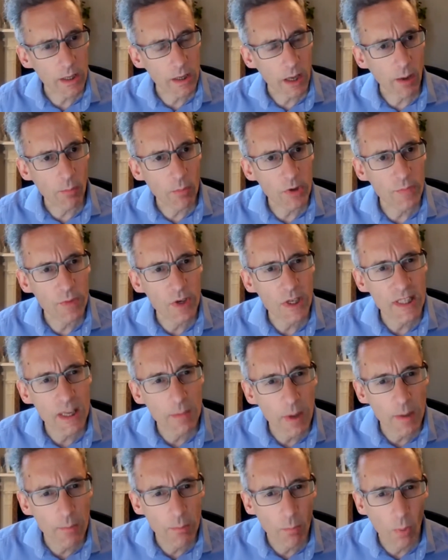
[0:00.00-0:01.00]
I wonder if you could say a
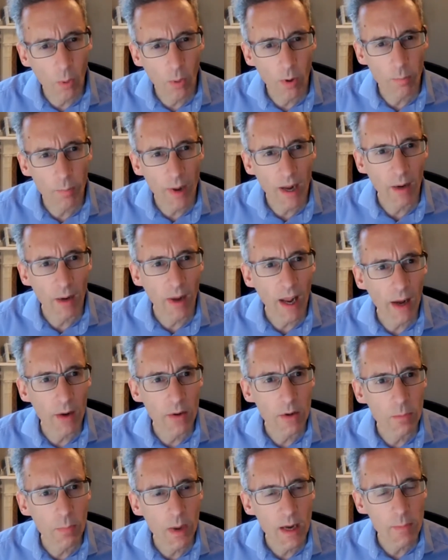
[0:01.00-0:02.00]
bit more about how
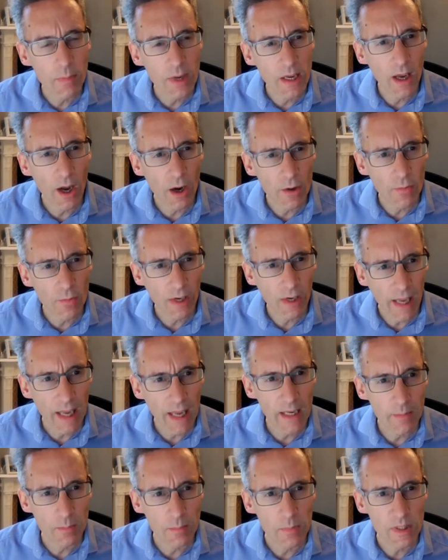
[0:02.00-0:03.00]
you maybe
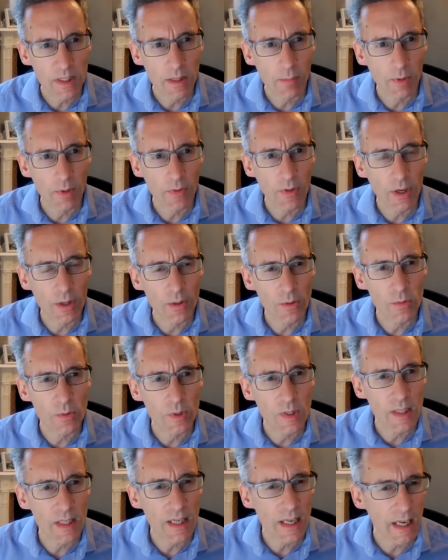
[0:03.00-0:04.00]
overcame some of
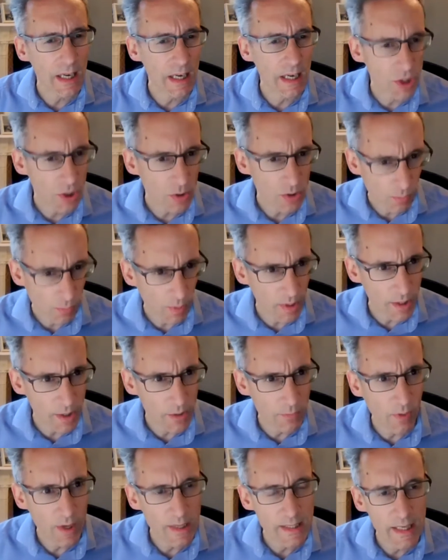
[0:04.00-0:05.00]
those issues, or whether
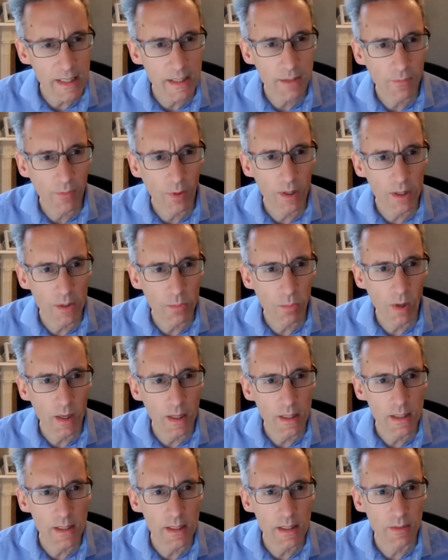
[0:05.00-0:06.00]
you've identified
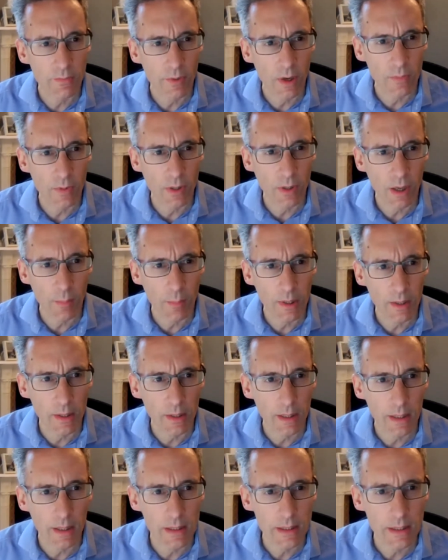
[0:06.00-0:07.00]
ways of overcoming
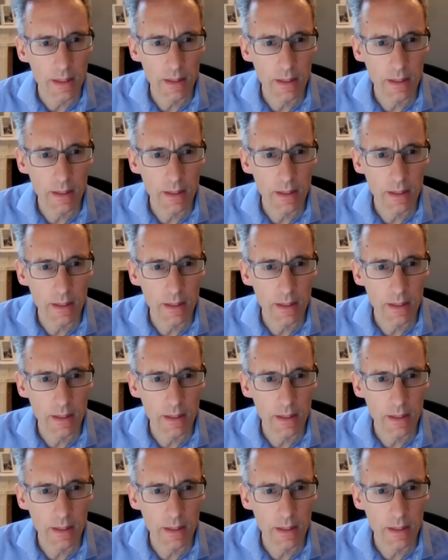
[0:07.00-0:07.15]
that.